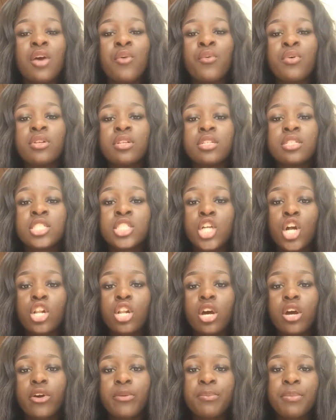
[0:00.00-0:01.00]
I want to
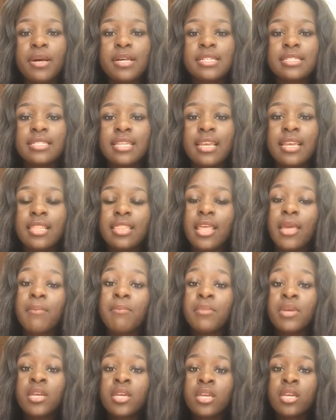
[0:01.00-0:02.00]
start off by saying that
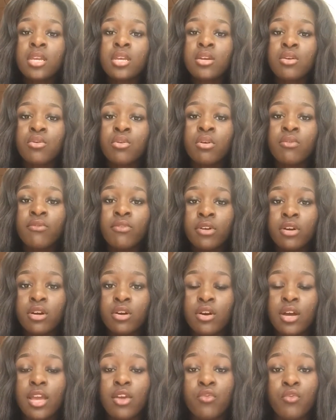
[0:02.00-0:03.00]
me,
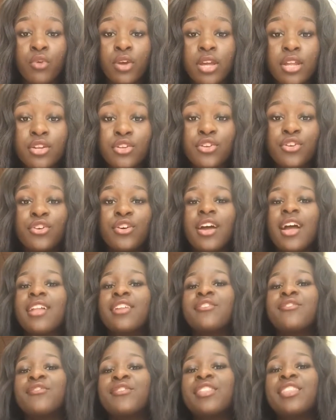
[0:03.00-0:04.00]
Cavell, and Randall
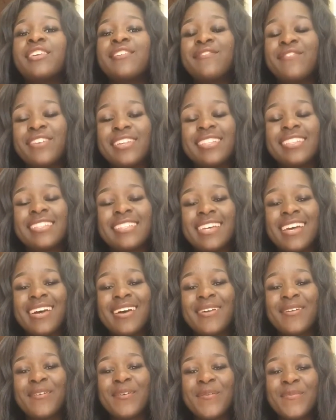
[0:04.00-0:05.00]
had a really fun
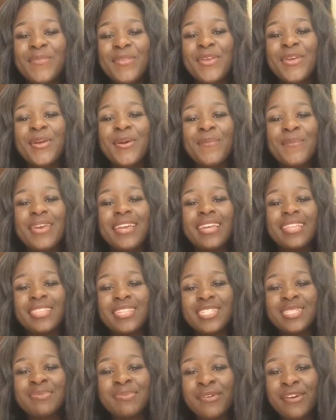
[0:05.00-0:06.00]
time making
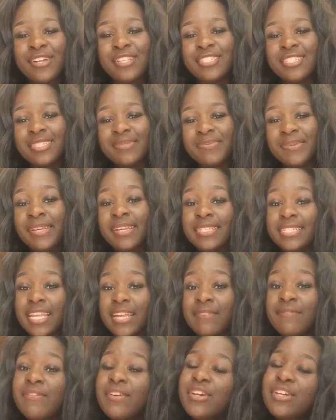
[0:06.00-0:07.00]
this project, because
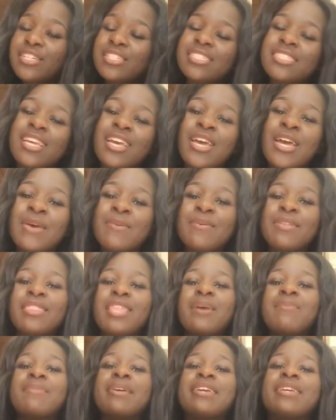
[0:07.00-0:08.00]
at first we
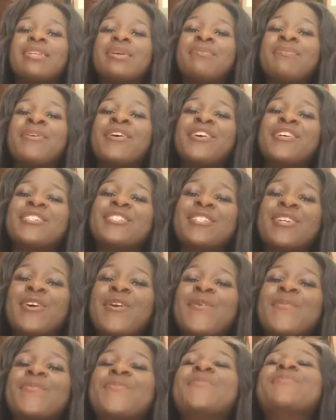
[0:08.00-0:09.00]
thought making a
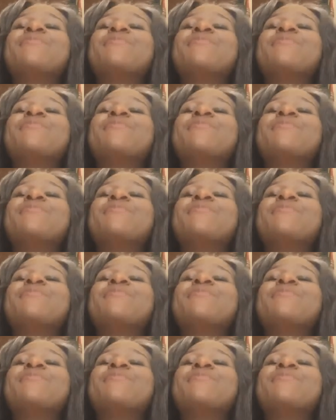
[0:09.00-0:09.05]
periscope